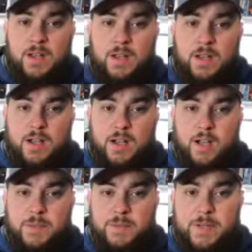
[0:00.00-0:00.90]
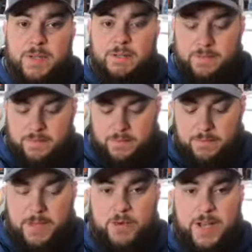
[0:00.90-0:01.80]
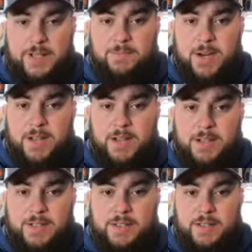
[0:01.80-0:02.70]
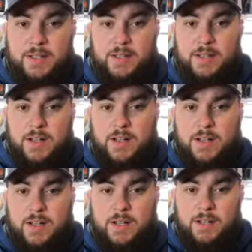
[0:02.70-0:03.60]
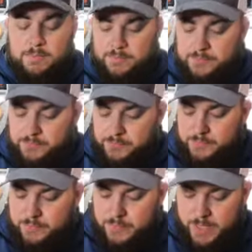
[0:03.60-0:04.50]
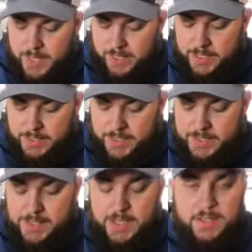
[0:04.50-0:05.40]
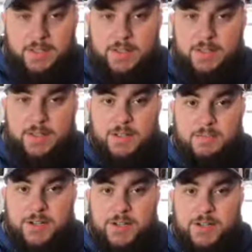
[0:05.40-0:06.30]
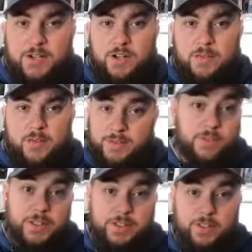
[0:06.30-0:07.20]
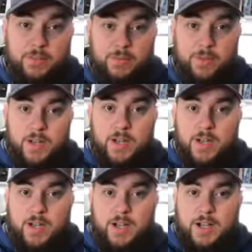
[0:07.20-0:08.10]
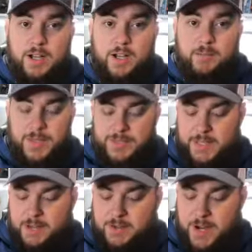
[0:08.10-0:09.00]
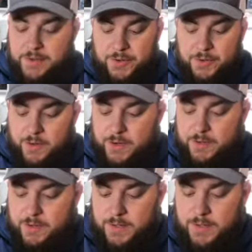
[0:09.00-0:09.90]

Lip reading: Helmsman Minwax product. I like this. It's pretty durable. It's really durable. It's indoor outdoor.